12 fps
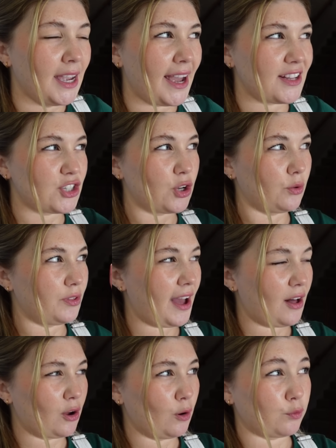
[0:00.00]
And so the
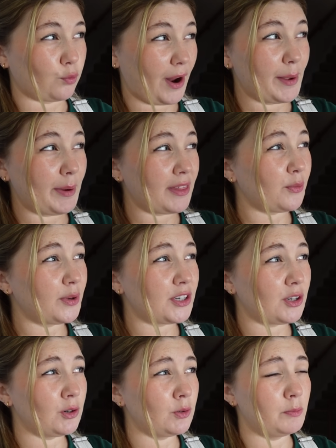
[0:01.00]
alcove right by the
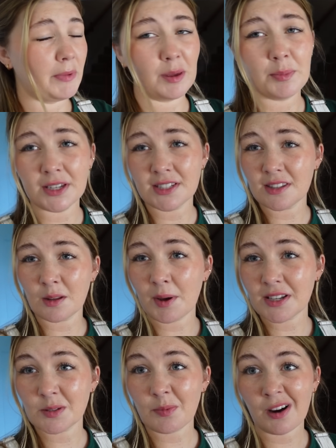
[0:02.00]
window maybe isn't the
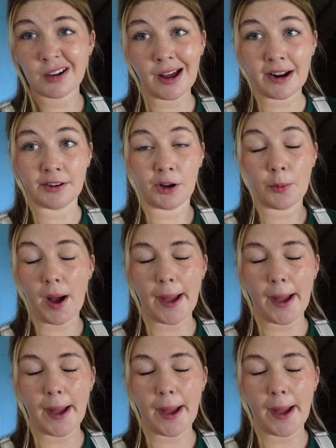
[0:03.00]
best spot. I don't know.